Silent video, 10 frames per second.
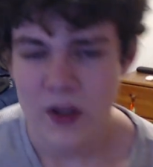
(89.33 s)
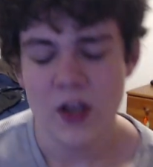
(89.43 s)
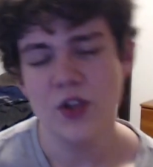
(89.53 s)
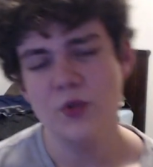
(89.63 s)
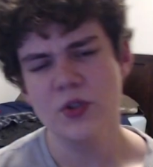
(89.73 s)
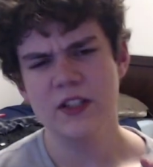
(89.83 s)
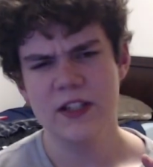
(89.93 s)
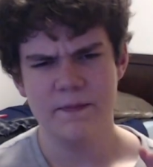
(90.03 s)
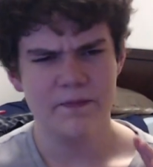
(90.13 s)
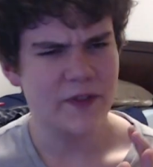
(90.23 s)

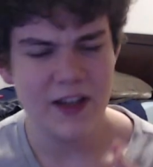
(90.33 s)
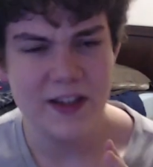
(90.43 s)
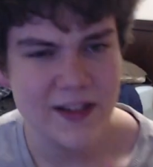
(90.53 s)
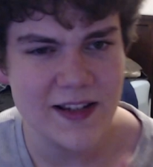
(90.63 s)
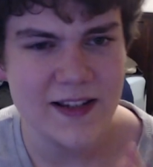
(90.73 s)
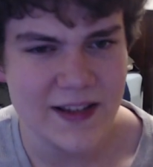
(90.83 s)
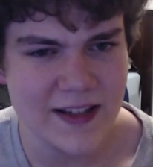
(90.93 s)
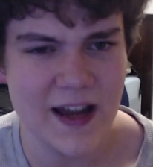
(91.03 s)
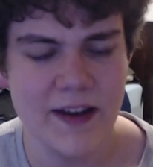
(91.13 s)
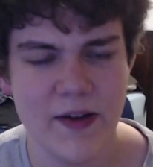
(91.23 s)
Usually, this is this
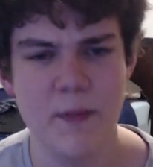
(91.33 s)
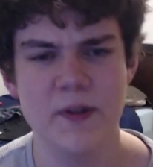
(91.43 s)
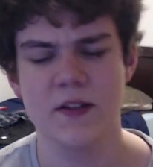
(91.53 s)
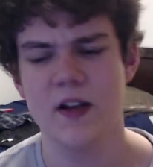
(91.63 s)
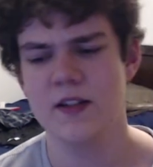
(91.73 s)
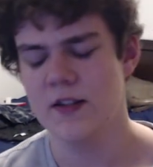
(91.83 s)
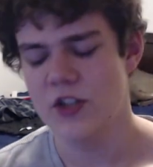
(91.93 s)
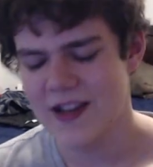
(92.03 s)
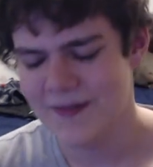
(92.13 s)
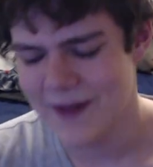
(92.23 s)
kind of happens a lot to the
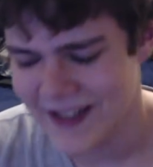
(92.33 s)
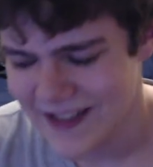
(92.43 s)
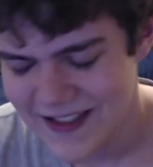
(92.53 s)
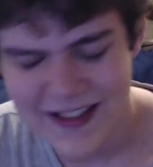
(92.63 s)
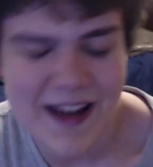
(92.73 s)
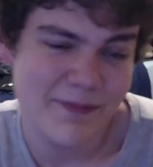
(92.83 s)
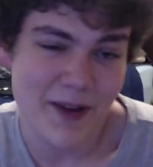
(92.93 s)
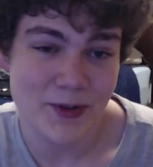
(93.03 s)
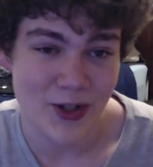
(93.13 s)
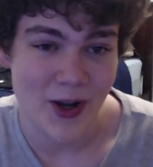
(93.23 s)
jazz band, and
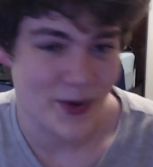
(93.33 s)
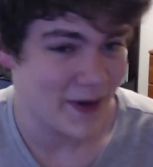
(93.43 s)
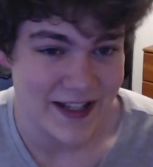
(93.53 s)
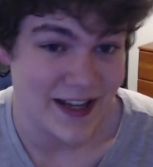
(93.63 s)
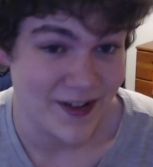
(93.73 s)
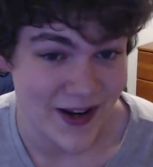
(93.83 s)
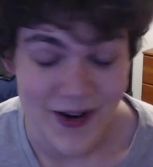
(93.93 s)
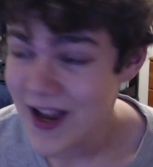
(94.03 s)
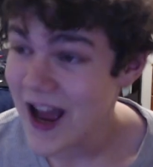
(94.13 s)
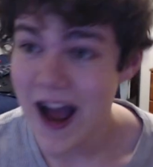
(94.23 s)
I'm sure other bands. I don't know.
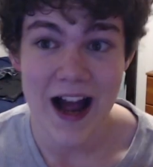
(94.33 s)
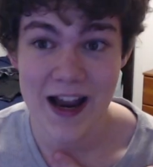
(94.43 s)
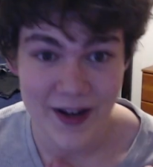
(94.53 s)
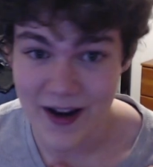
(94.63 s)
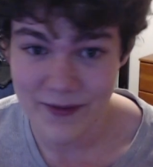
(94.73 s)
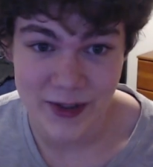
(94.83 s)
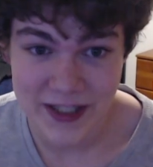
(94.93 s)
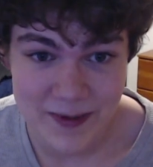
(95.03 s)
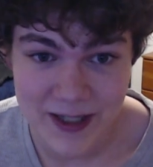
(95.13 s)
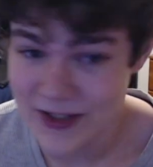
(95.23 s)
I, I've only
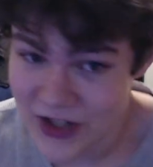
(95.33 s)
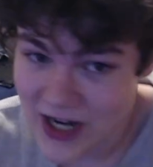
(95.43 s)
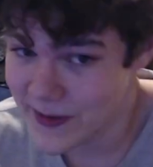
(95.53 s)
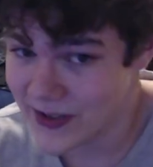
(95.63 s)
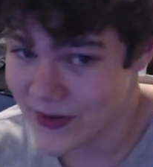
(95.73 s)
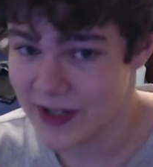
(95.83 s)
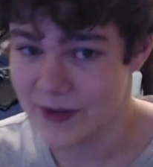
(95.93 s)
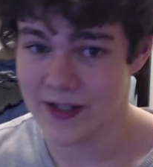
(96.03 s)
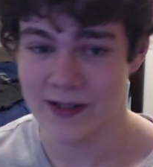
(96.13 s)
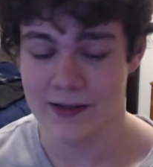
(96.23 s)
experienced a jazz band, so I can
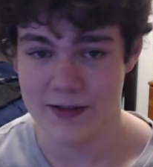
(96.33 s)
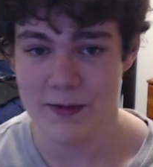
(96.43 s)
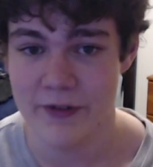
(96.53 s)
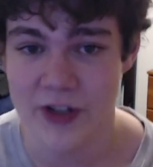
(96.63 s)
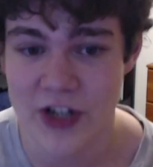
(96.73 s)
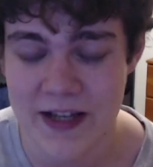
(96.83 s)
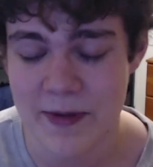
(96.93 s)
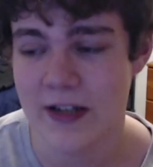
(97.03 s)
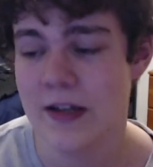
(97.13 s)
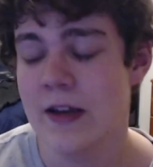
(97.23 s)
only speak for the jazz
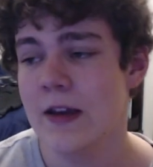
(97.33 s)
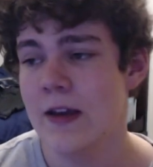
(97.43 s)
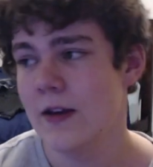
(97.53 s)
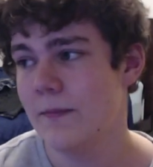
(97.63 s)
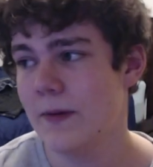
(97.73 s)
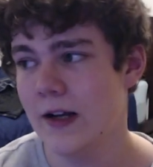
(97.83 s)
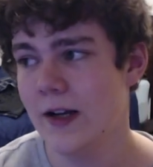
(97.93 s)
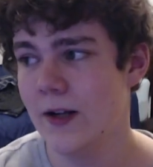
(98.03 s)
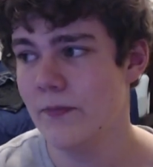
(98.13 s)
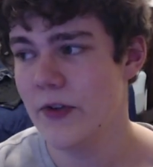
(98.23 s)
band. But
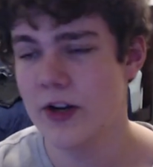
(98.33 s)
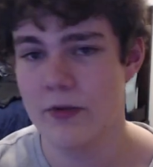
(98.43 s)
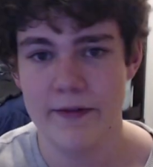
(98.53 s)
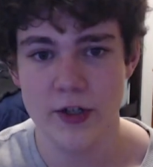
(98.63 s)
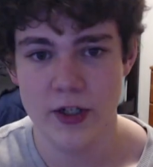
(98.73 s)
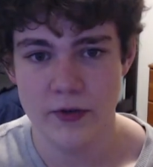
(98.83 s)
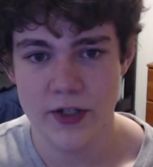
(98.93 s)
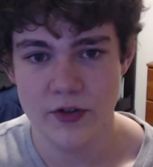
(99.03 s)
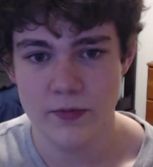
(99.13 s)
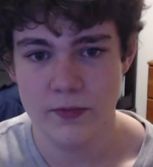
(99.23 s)
um, you know, whenever you're going to
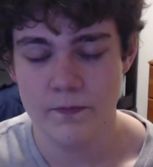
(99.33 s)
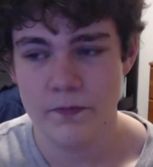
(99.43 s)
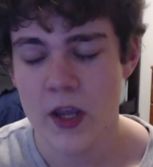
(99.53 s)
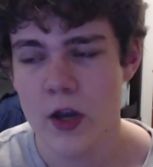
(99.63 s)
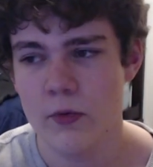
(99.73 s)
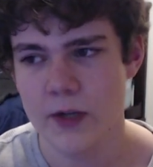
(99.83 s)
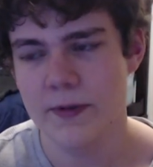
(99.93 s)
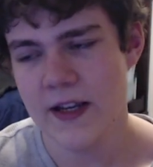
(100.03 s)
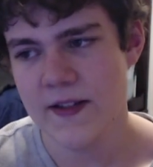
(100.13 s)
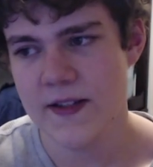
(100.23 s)
do, when you're
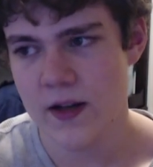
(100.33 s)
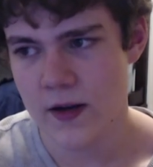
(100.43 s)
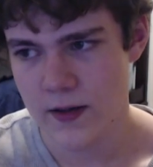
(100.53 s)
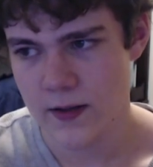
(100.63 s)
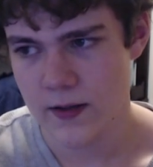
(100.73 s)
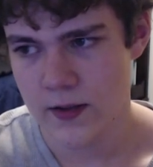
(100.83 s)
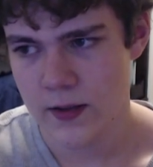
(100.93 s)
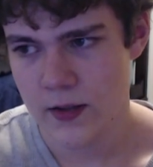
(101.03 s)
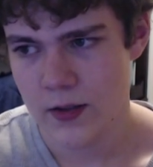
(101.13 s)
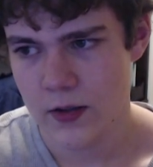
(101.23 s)
playing a song,
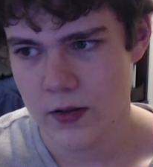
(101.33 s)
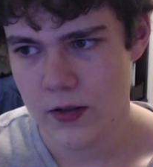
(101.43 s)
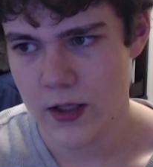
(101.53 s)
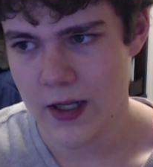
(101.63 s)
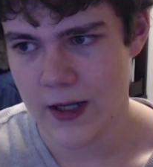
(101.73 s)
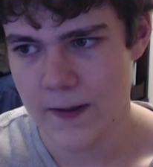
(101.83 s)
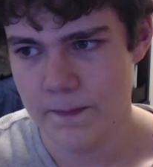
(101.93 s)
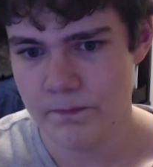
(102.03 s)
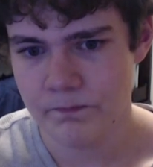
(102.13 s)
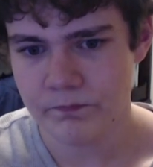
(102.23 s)
um,